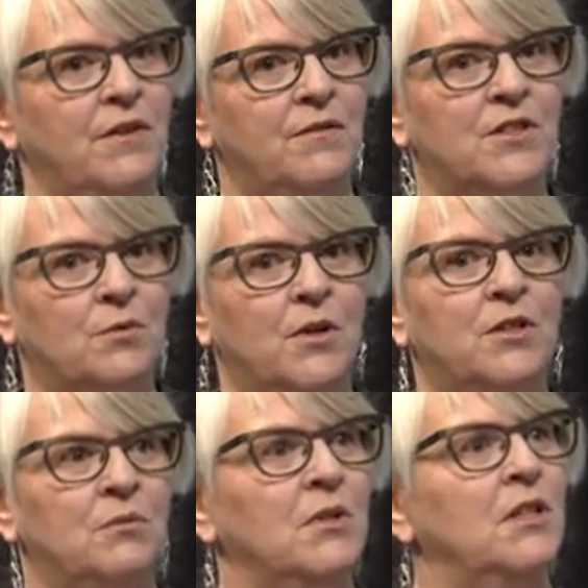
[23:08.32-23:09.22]
If it's what
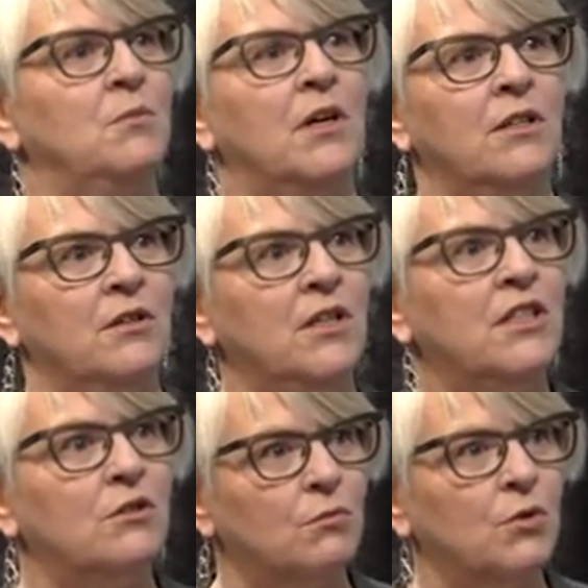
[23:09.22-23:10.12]
you really want, you
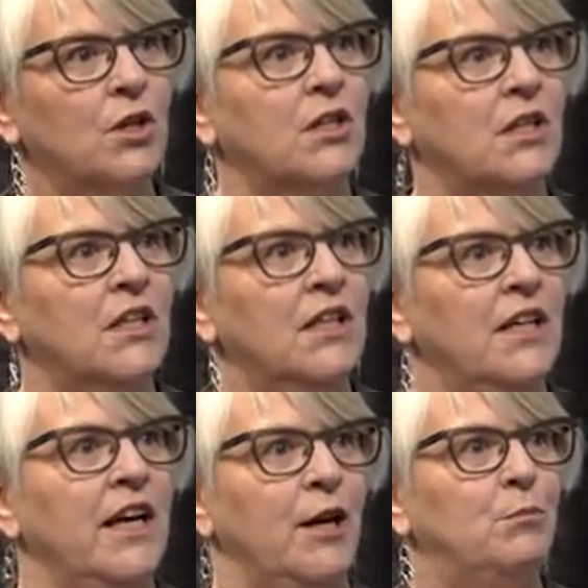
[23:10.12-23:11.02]
need to work
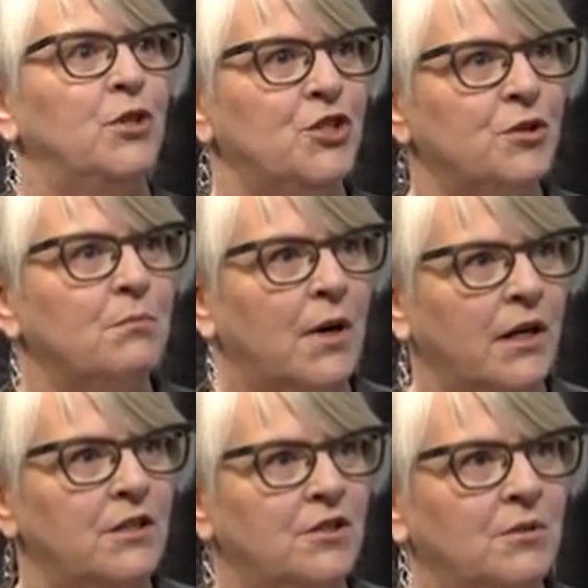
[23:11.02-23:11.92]
and put your
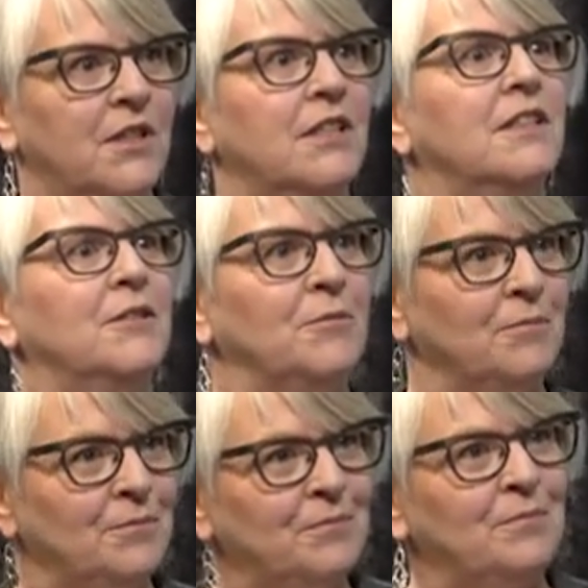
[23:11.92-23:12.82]
mind to it.
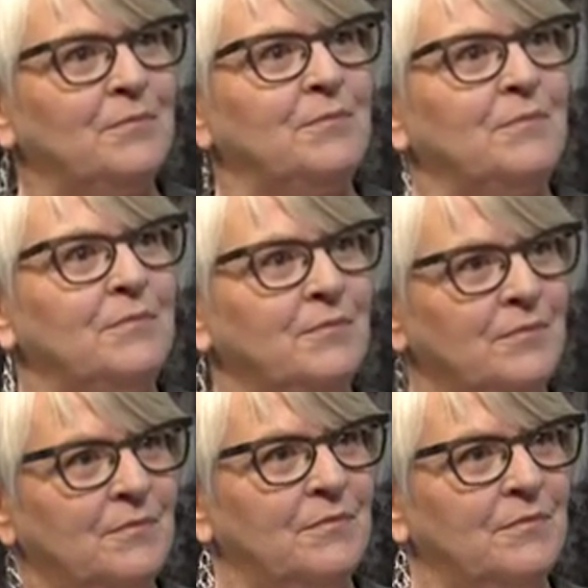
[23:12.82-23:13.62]
Actually, I'm